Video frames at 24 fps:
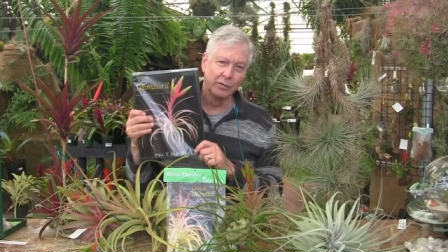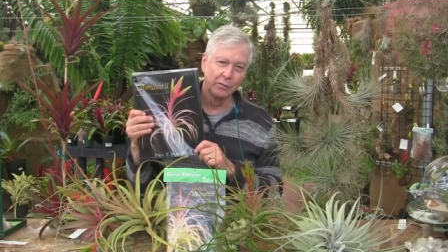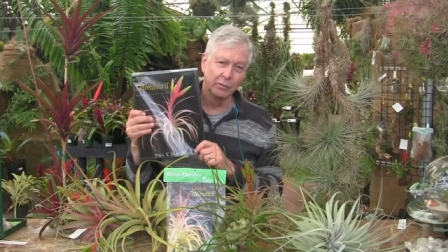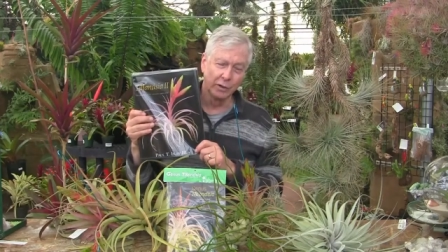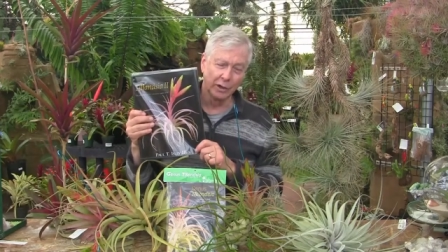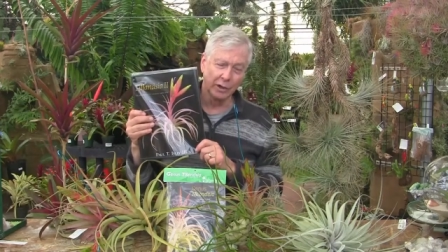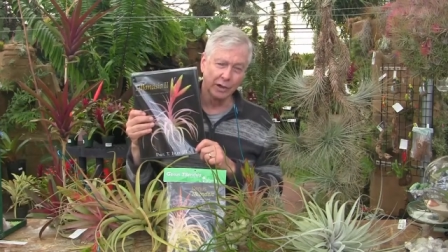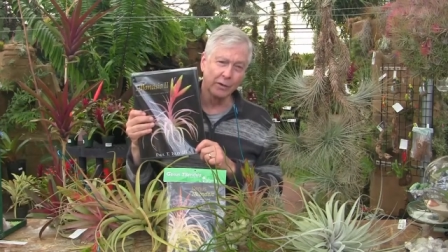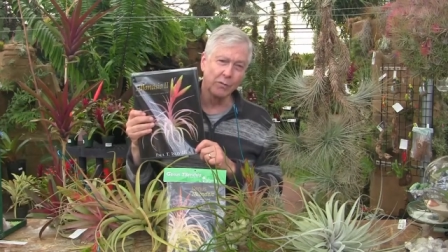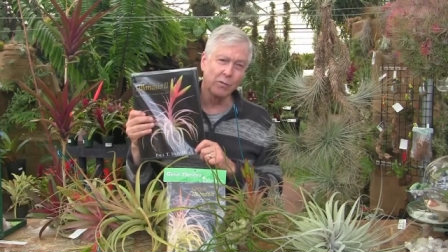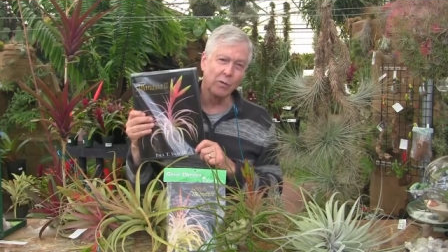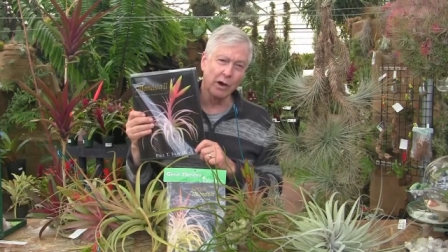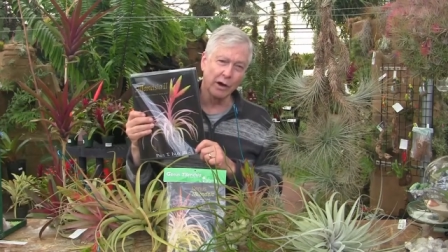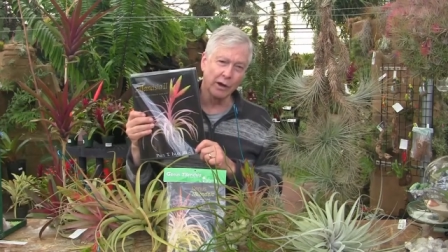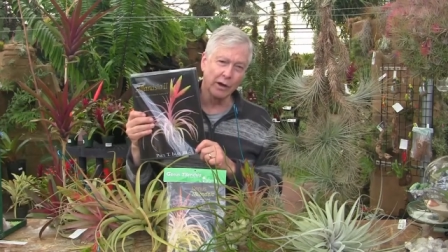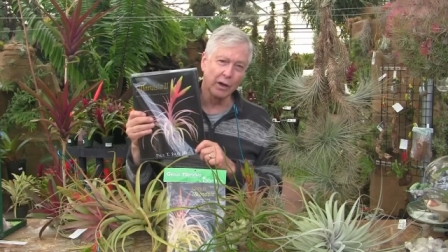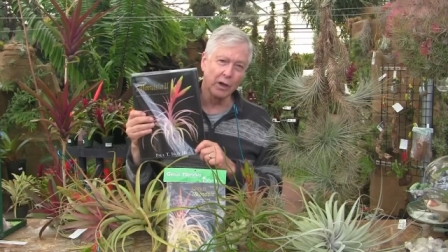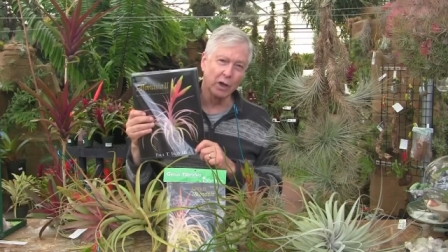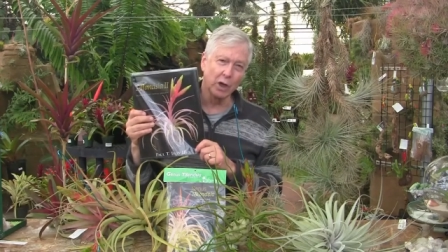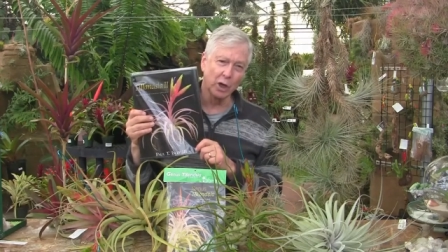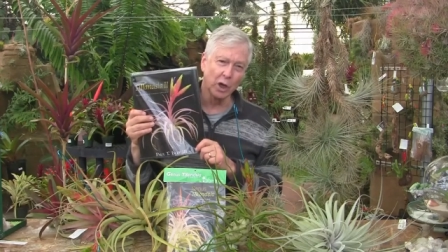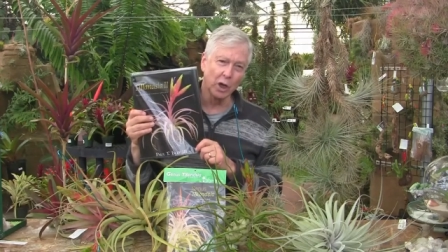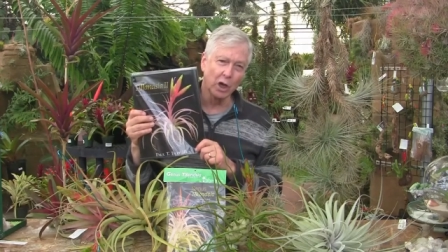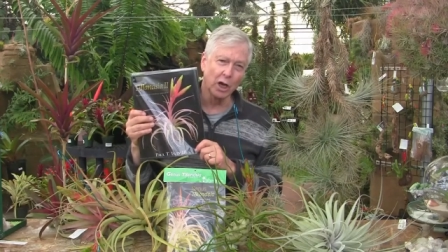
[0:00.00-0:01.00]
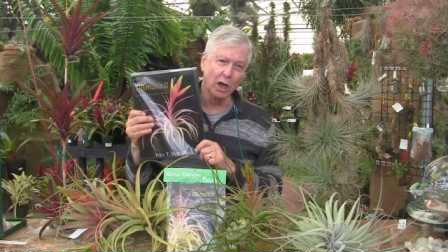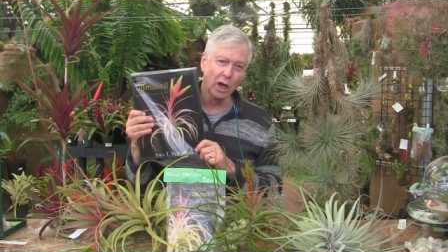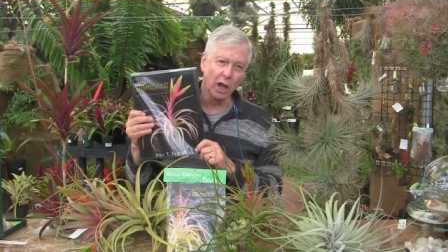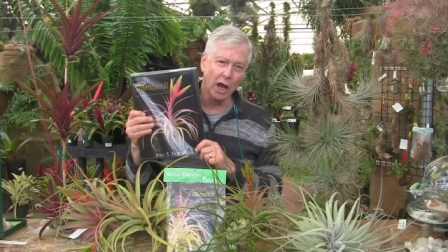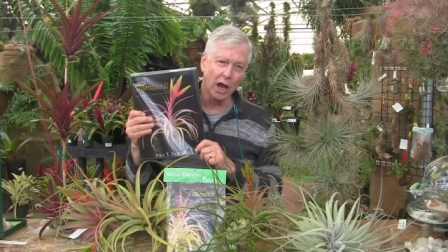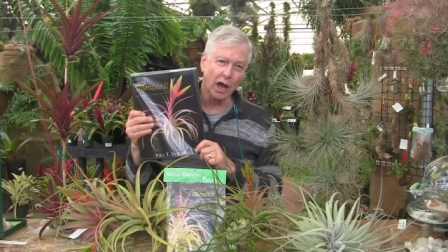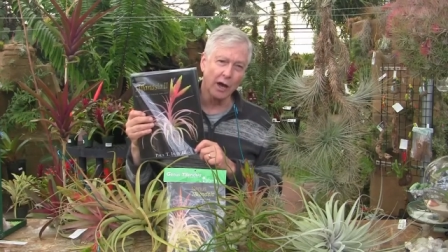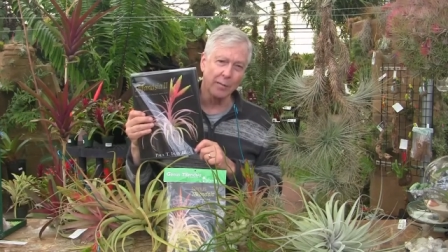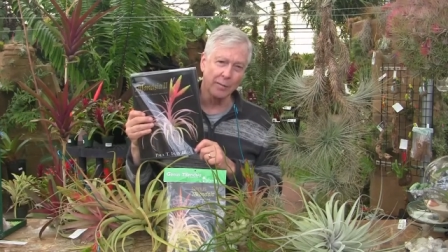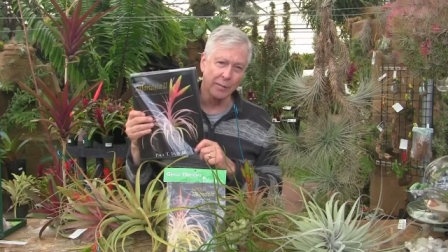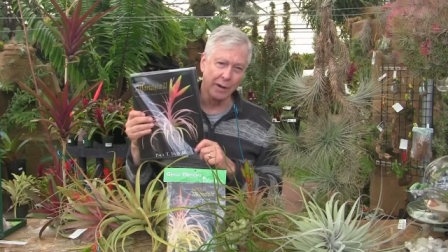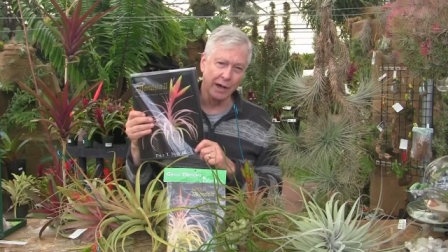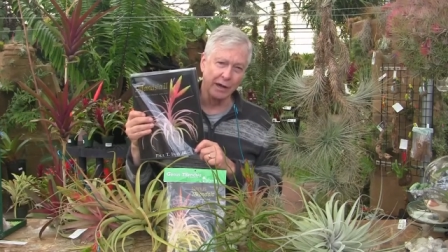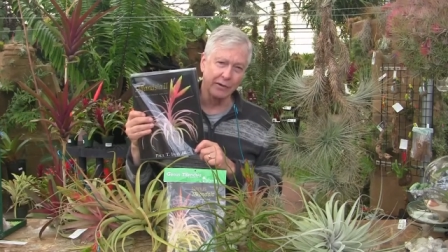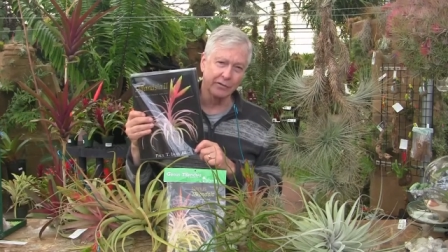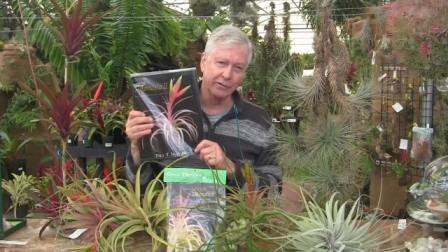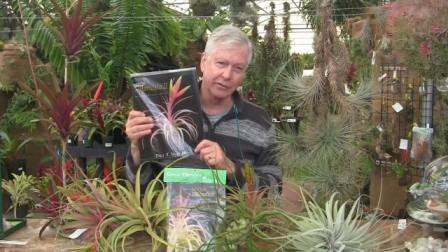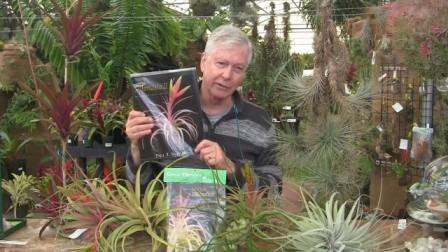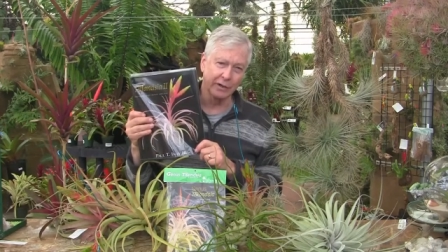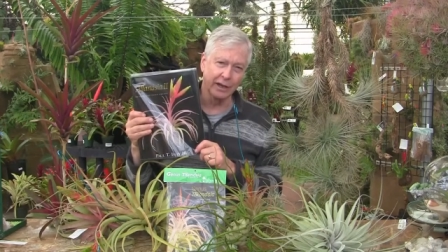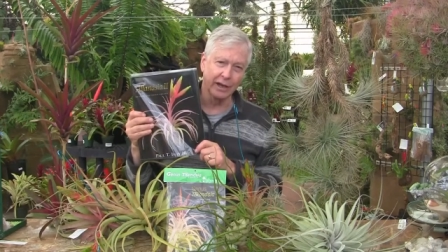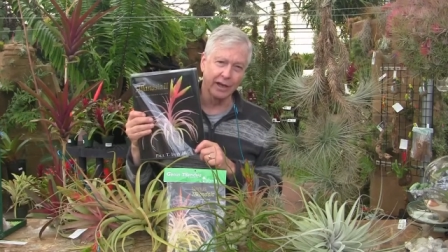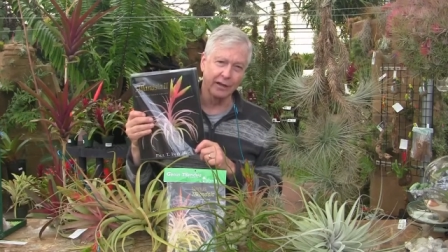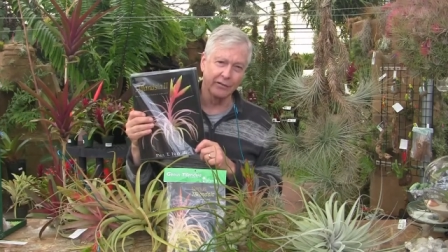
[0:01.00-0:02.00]
really want to learn a lot about
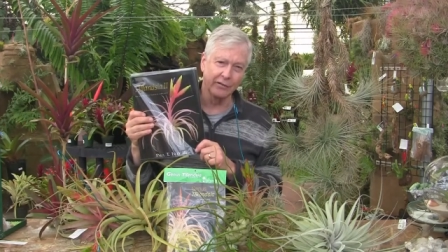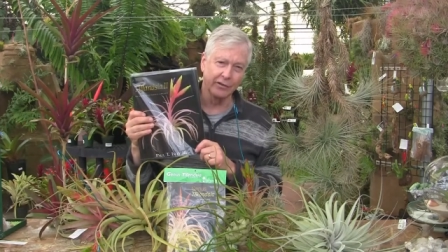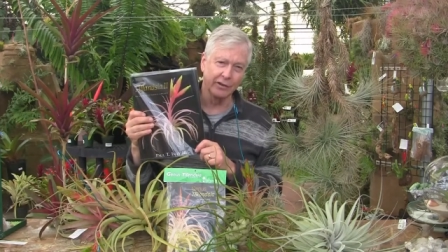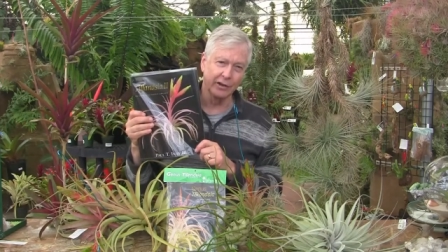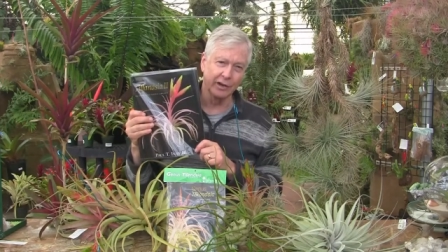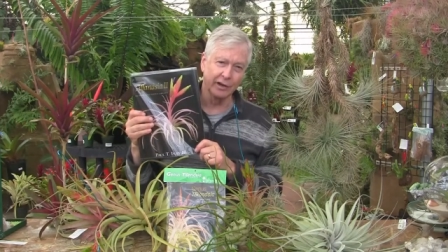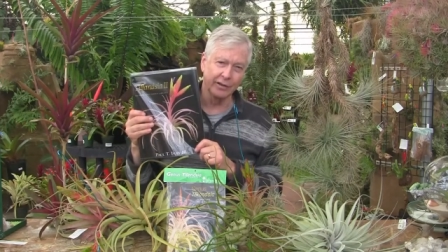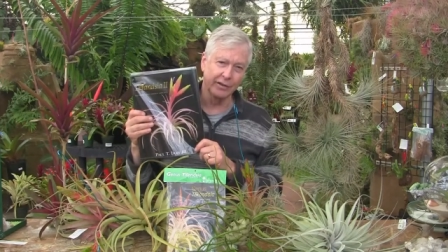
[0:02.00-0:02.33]
Tillandsia,